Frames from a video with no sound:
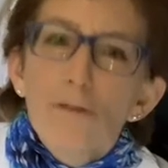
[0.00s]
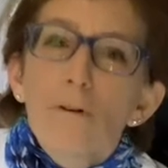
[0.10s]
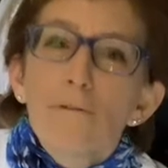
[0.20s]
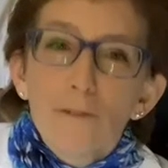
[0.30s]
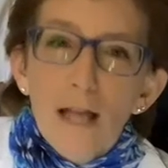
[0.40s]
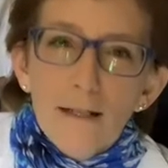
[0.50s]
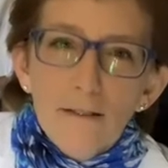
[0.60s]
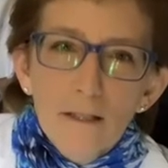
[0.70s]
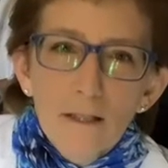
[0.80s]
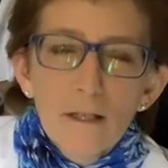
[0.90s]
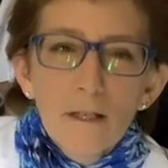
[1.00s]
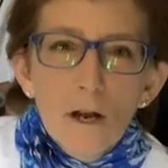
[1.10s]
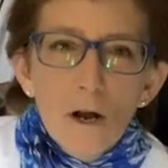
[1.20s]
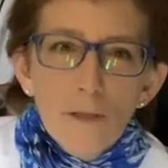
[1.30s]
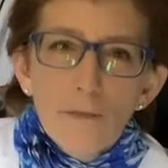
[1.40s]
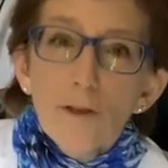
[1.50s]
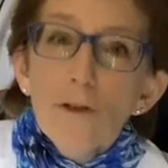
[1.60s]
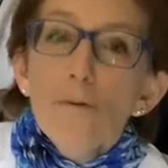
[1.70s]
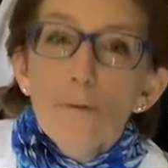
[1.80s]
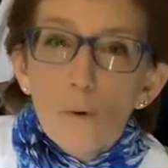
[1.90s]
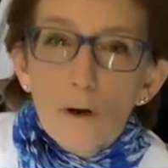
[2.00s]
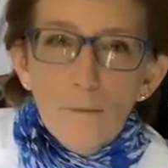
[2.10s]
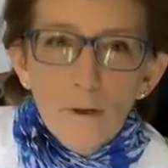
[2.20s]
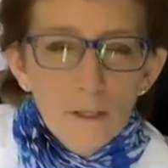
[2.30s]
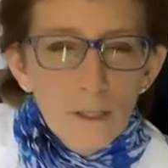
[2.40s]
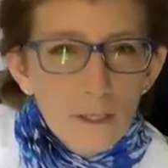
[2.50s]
to reflect on the new normal.